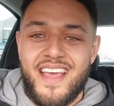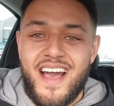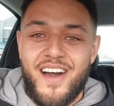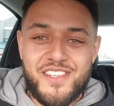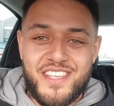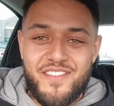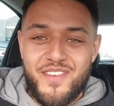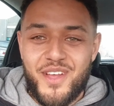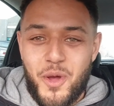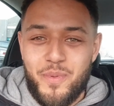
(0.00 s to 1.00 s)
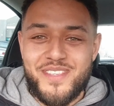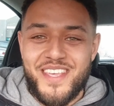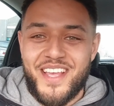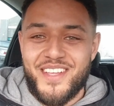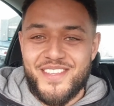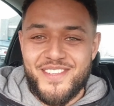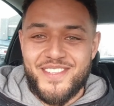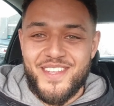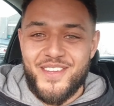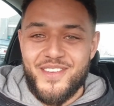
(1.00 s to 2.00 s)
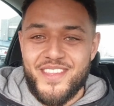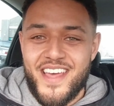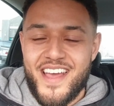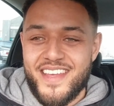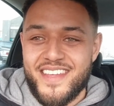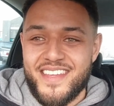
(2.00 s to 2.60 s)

I'll just give you a couple seconds just to do that.